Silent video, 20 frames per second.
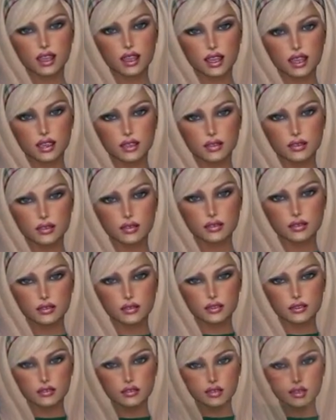And then on
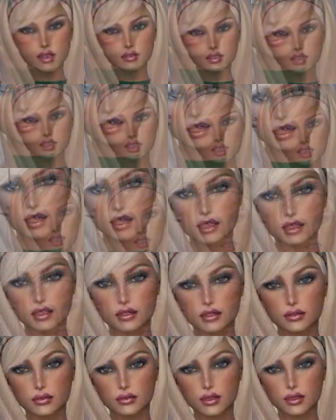Saturday,
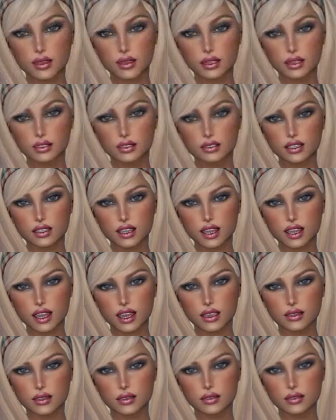when little Mason comes
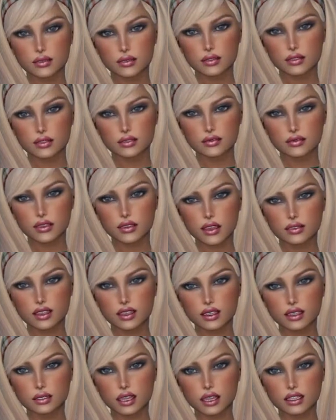round, I'm going to be
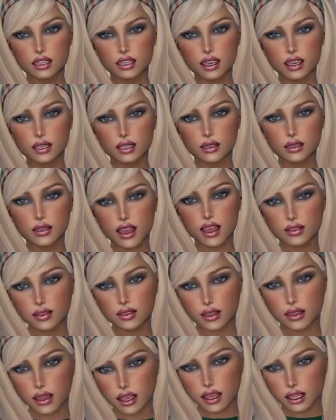doing the Christmas
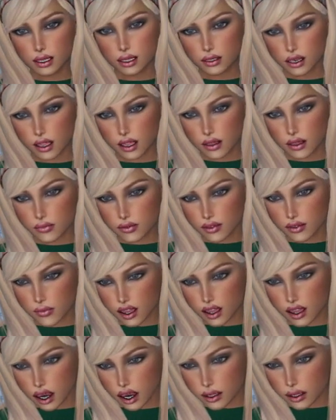cookies because
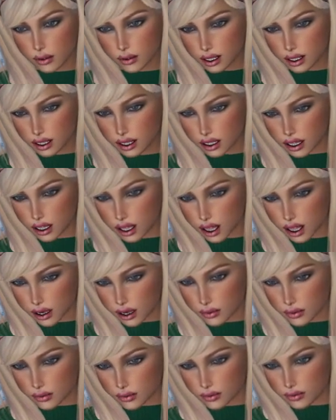it's best to do them
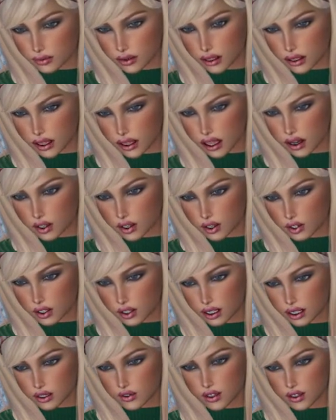close to the time.
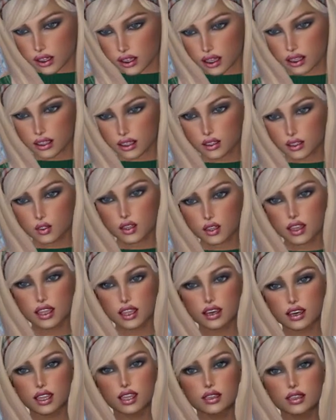Because I mean, if I did them
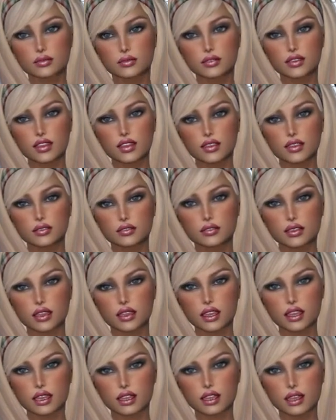now,
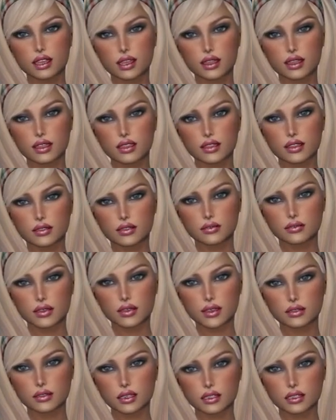um, let's
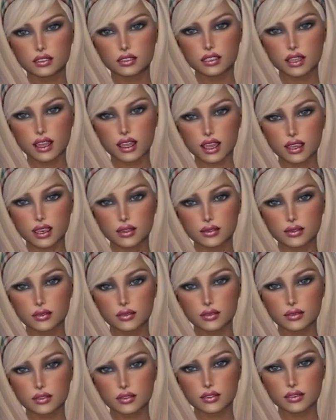face it, by
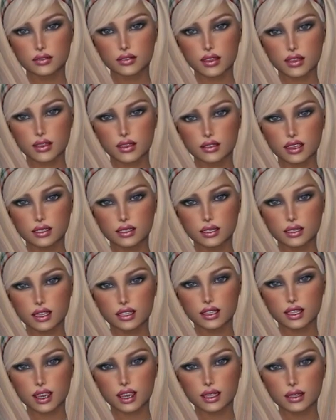Christmas I would have eaten
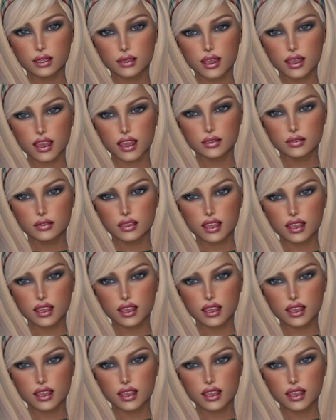the freaking lot.